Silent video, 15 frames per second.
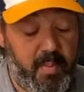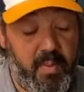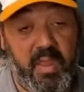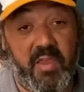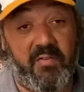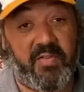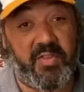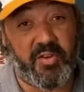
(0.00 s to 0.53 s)

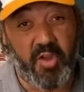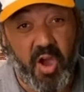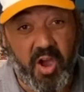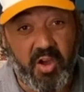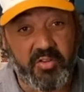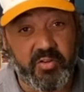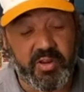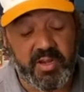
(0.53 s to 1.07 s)
If the
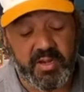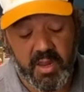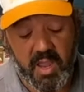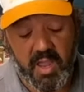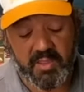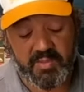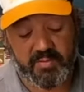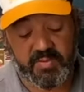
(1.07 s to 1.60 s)
dogs are getting
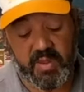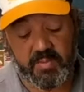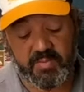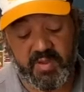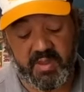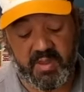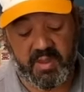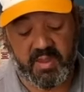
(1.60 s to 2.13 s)
hot, sometimes
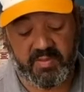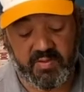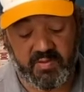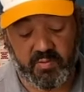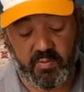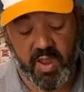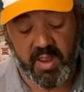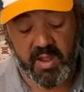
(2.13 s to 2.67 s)
I can get
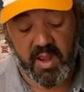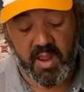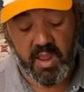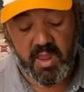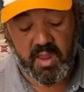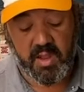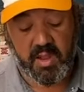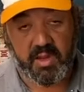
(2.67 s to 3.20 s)
this wet
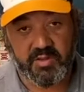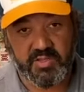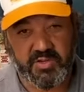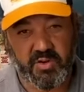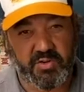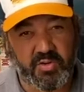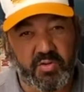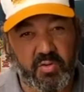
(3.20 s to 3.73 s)
and I can
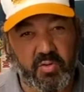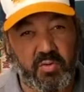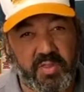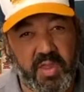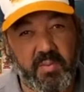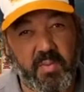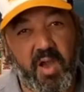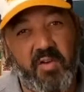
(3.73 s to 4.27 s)
start to cool
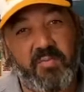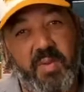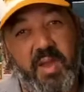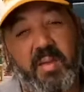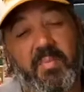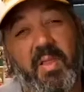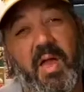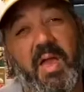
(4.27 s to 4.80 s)
them off by
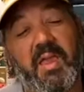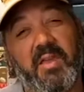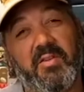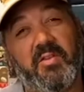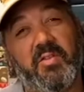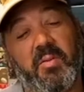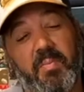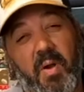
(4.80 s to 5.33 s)
applying it
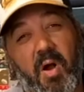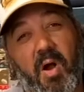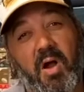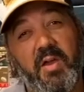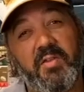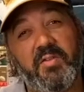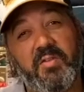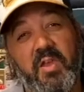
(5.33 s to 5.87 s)
to their
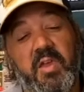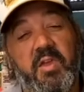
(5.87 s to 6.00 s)
paws.